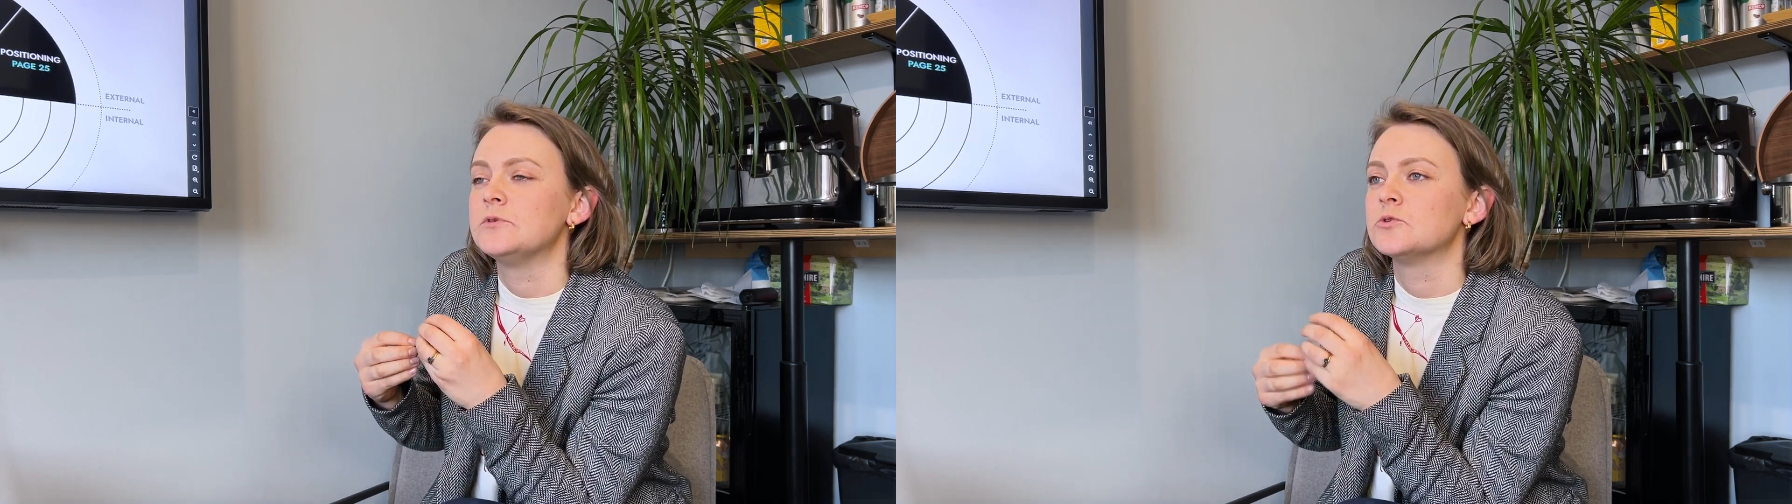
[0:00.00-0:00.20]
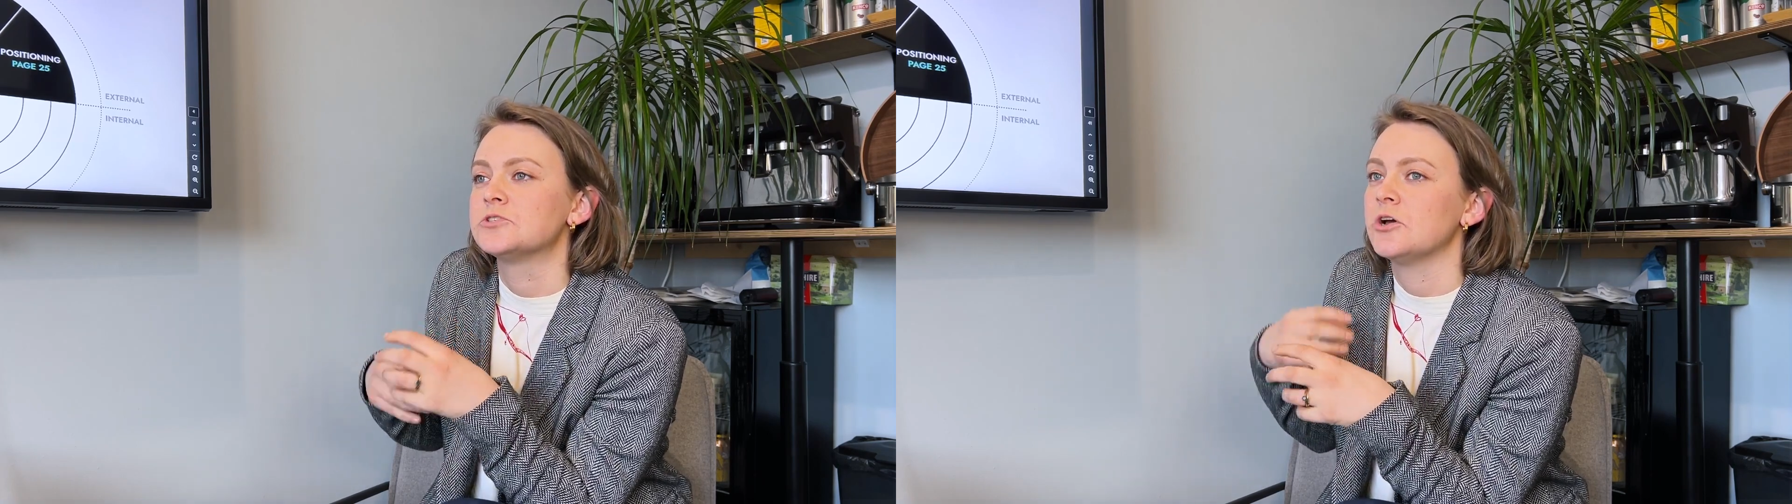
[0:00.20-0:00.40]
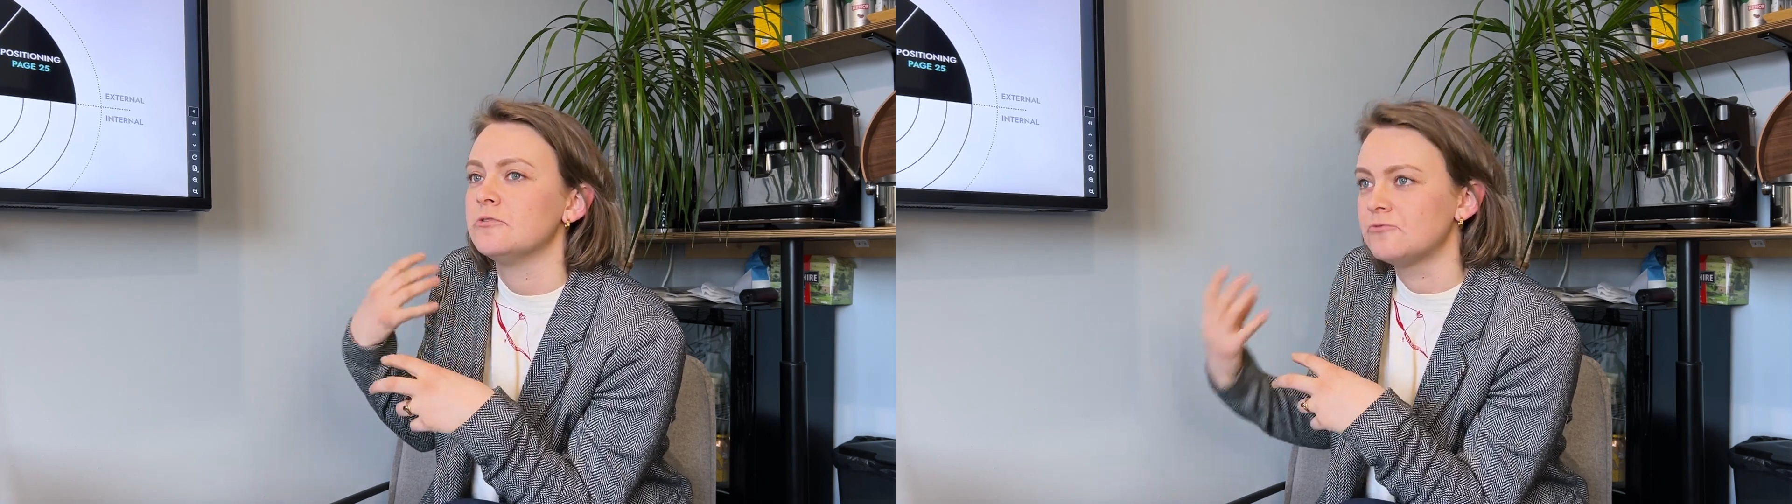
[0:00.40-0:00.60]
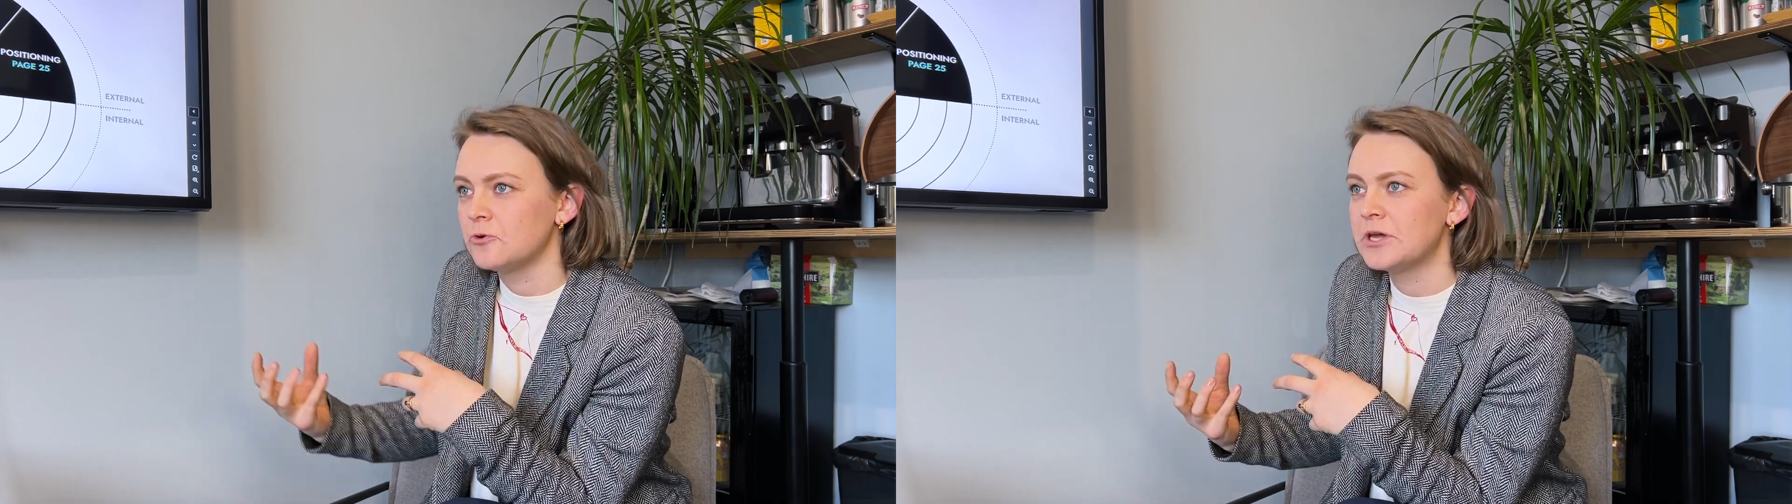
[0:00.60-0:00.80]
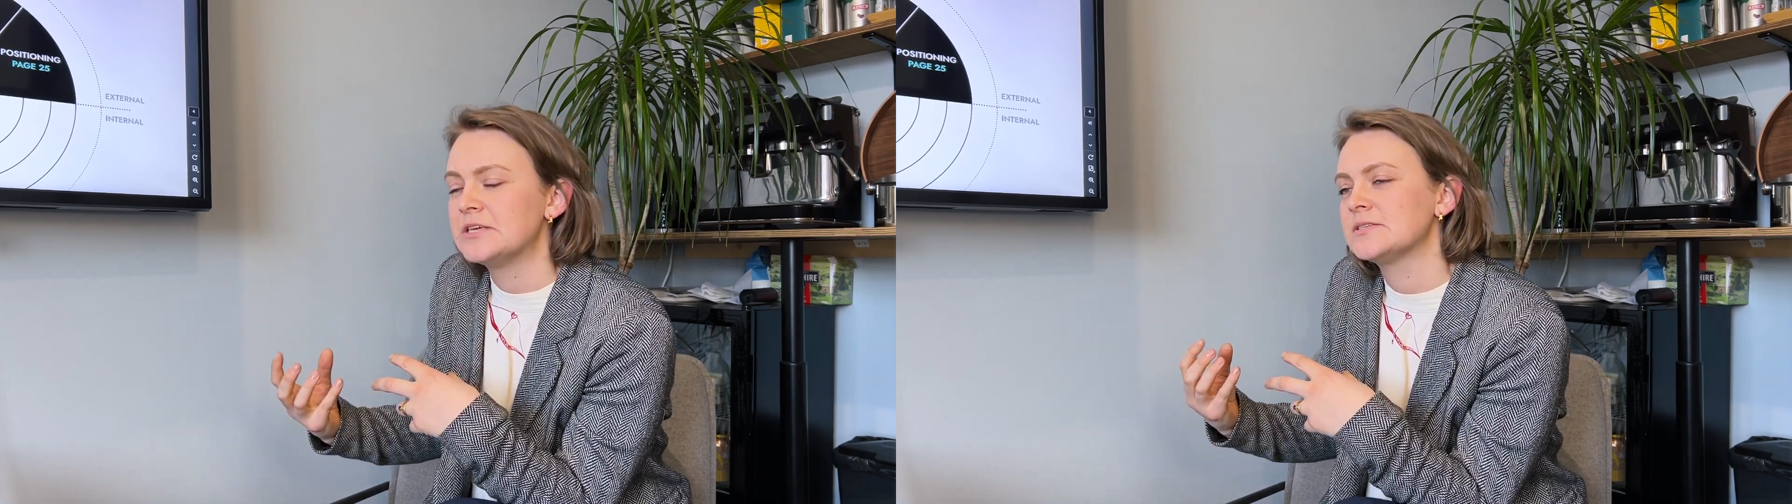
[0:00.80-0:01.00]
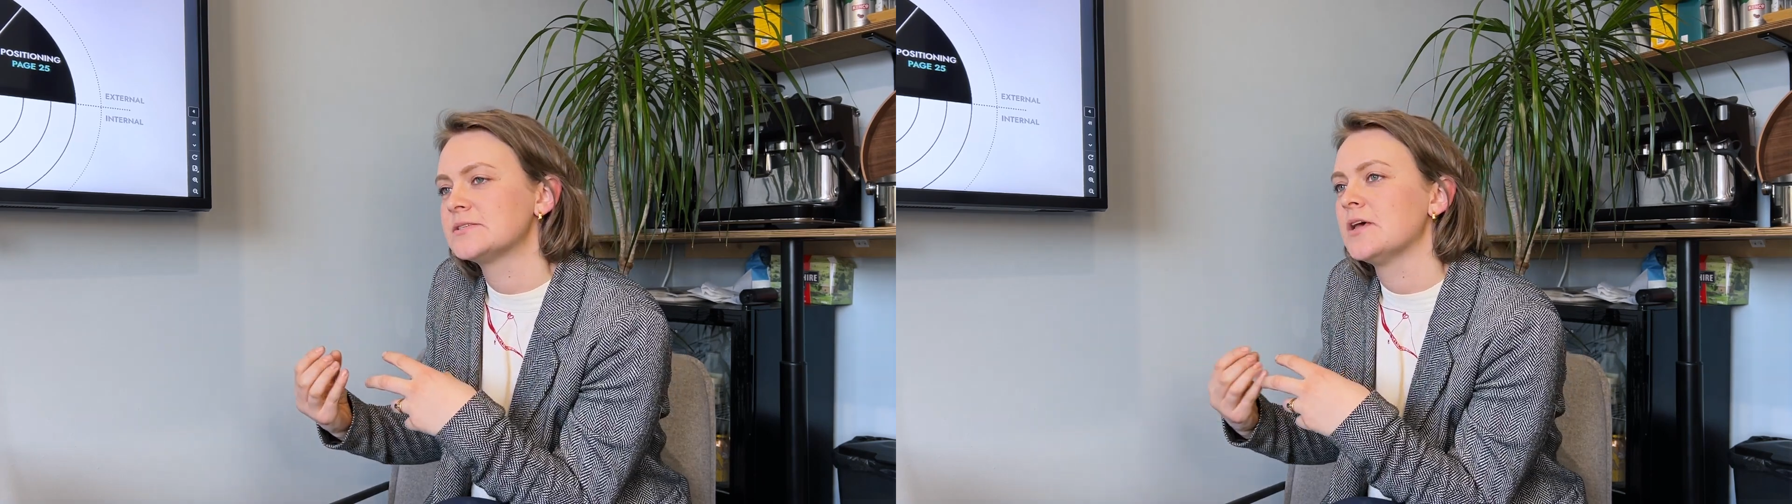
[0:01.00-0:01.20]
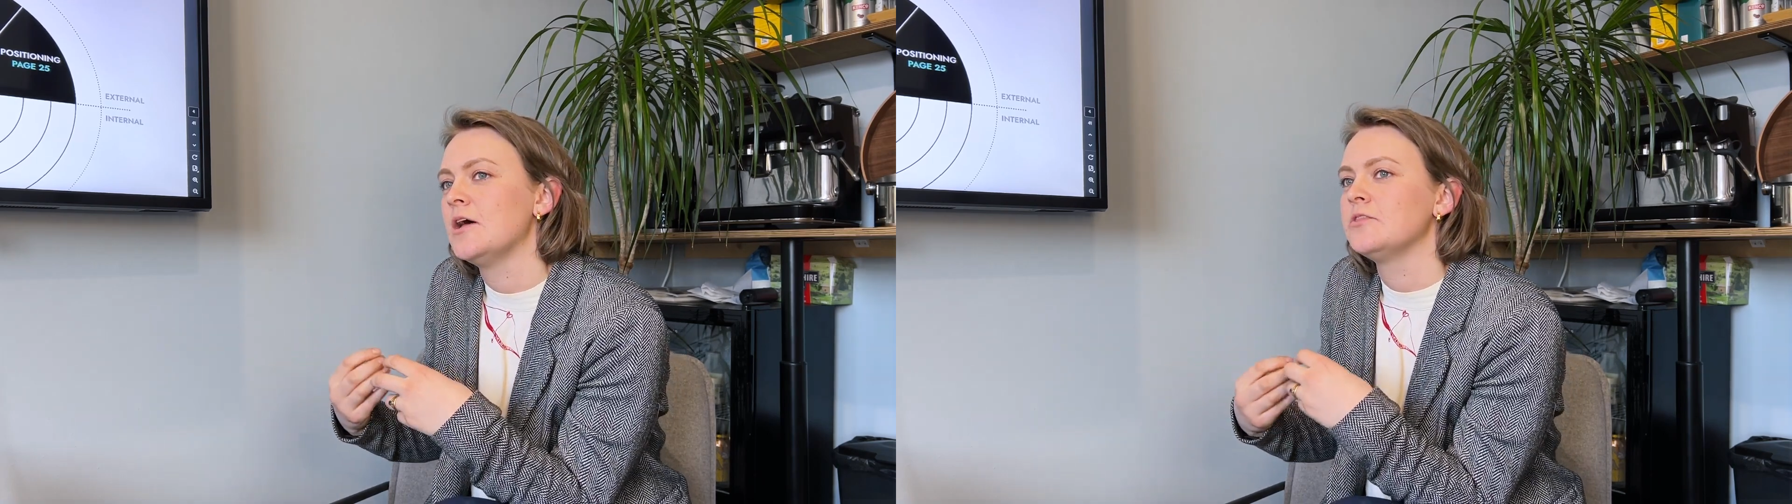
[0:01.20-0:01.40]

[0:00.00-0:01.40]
your tone of voice,